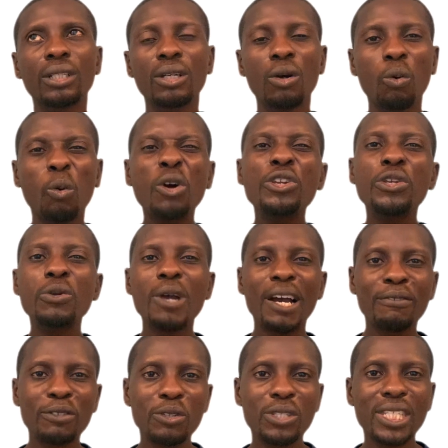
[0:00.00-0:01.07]
what do you
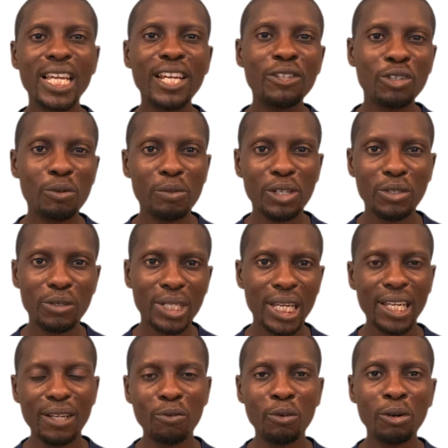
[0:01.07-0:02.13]
have to say to me
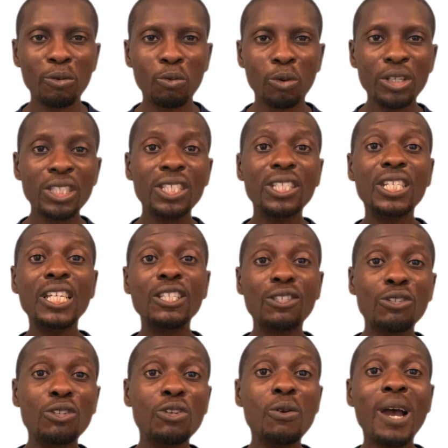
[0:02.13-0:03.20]
today? What gist
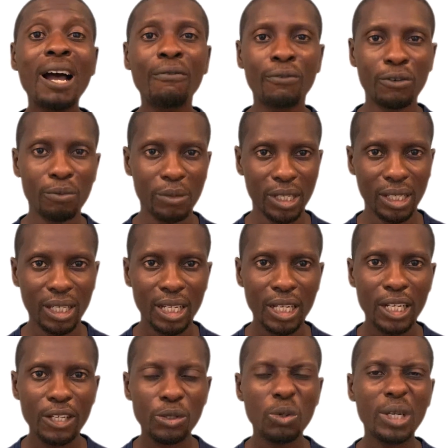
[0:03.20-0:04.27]
do you have for me?
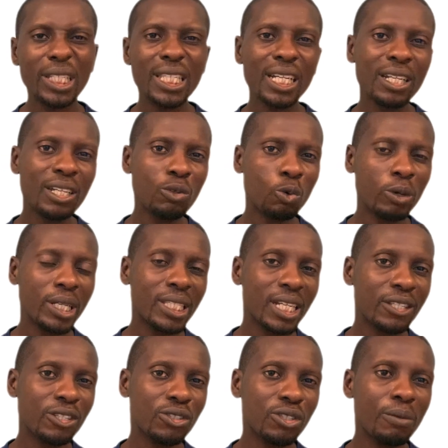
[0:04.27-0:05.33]
So ¿qué te
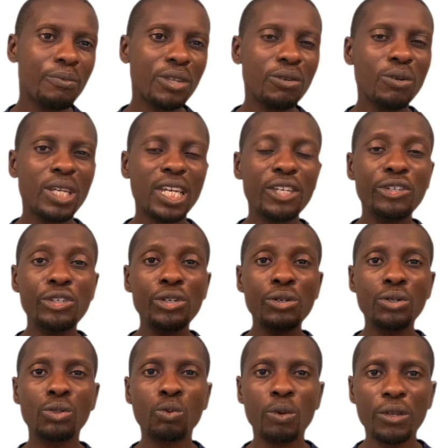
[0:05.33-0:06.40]
cuentas is something you can
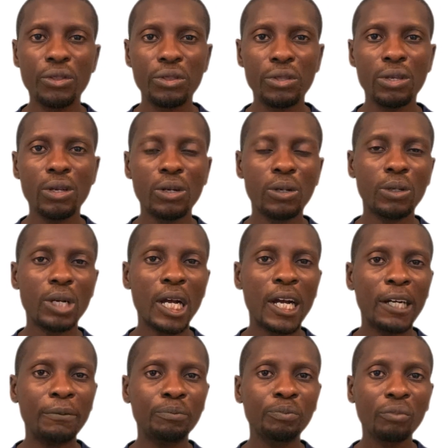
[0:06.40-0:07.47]
use with your
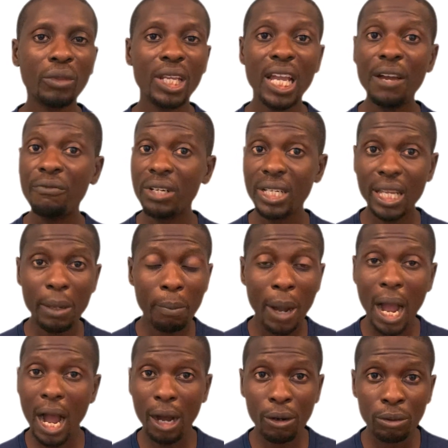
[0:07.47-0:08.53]
everyday
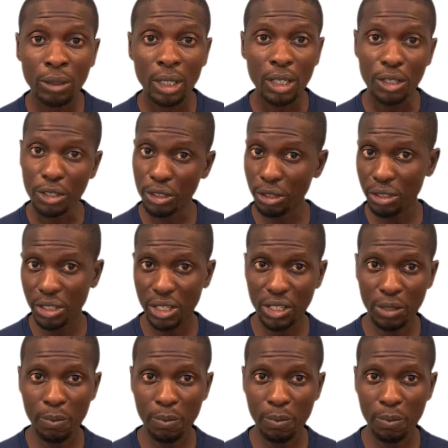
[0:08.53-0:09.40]
pal, your gist